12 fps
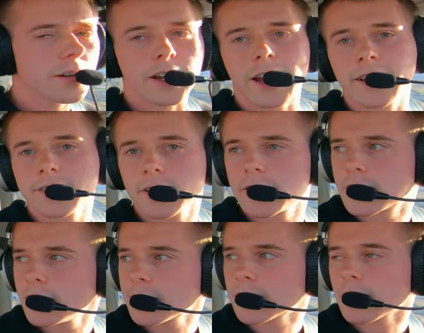Alright guys, so I
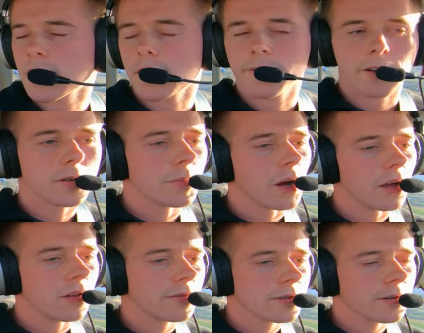just took off out of
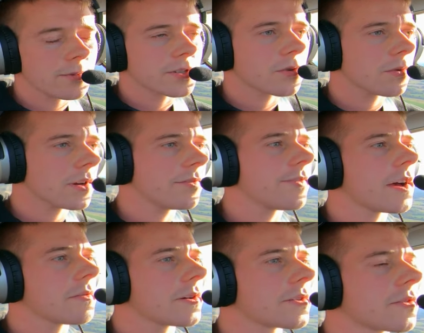Bolivar. I'm at
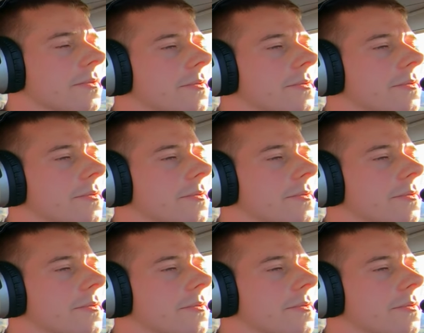2,500